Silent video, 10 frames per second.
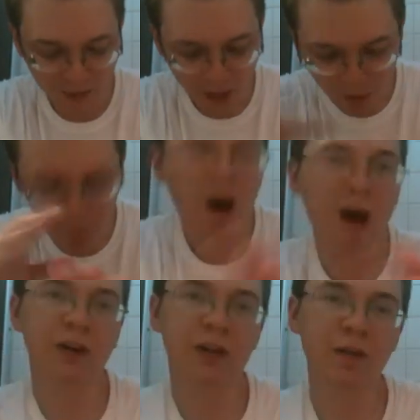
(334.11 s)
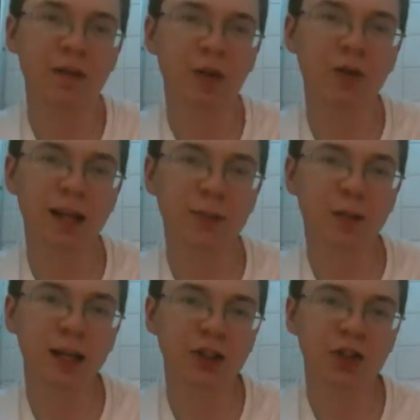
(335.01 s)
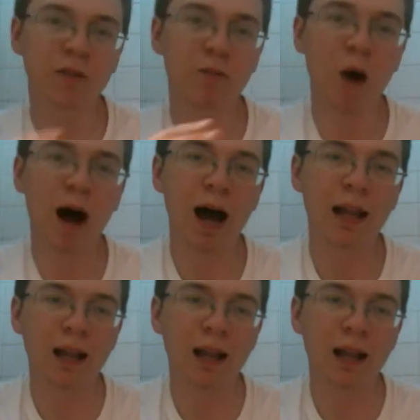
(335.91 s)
They don't bother giving you an explanation of why,